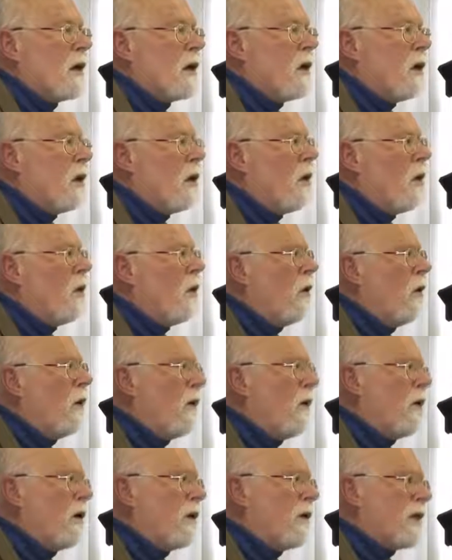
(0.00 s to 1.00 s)
All
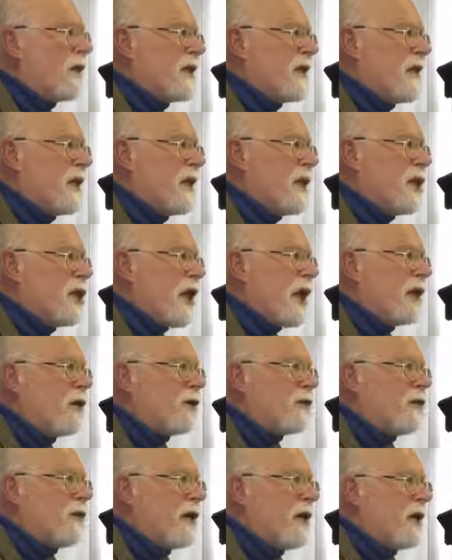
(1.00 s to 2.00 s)
of the city
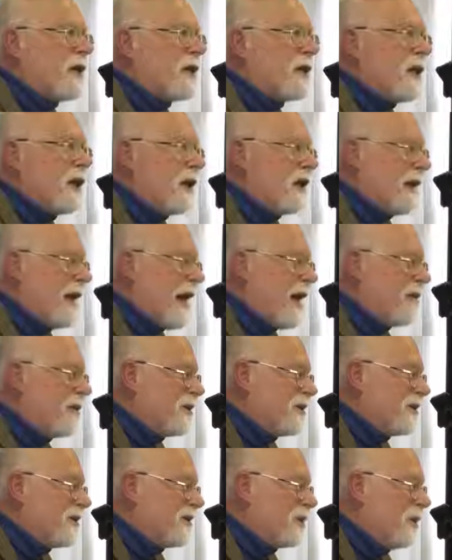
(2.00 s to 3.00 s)
gentry turned out,
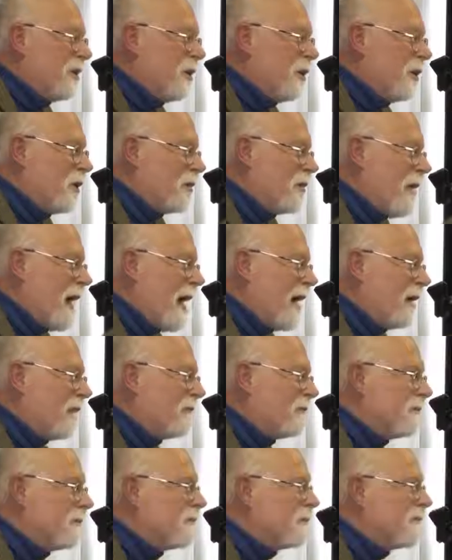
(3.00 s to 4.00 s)
the Lord Mayor,
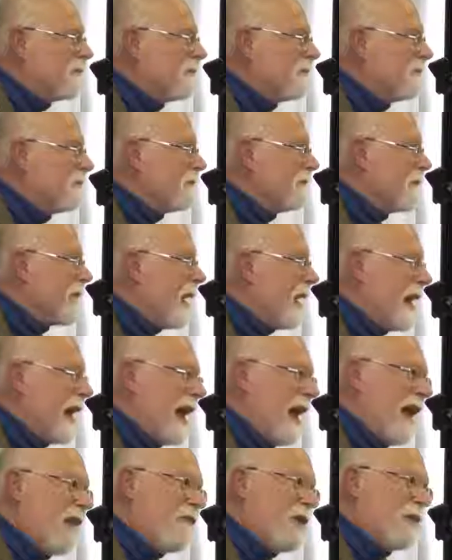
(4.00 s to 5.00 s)
and
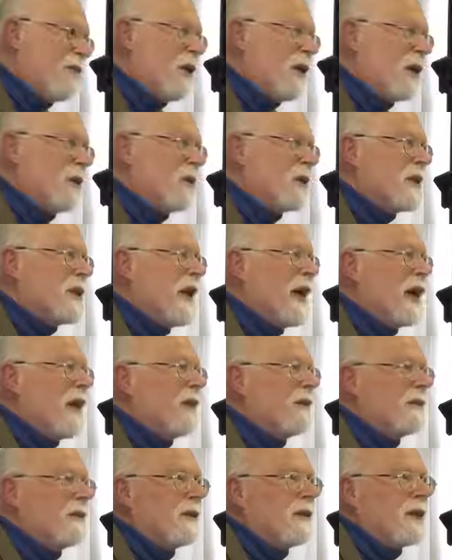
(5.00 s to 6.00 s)
everybody was there.
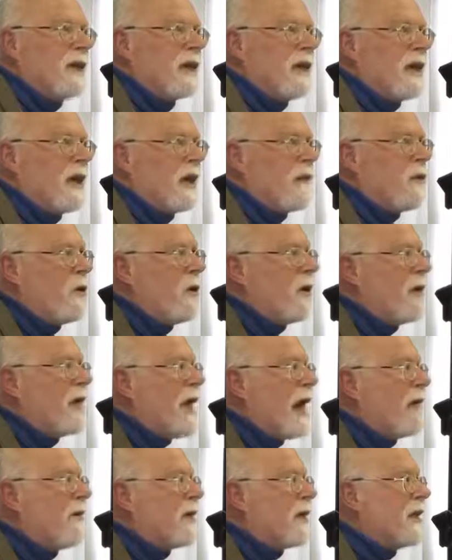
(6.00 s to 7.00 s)
If you didn't have
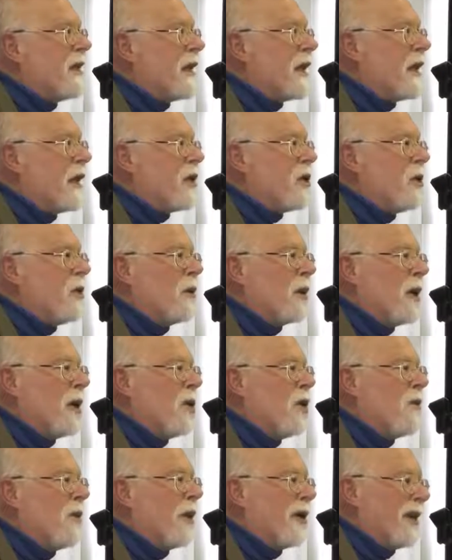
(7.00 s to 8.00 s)
a ticket, you were
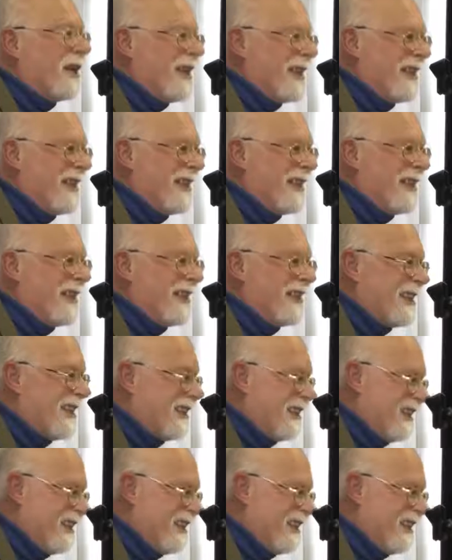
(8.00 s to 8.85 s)
nobody in this city.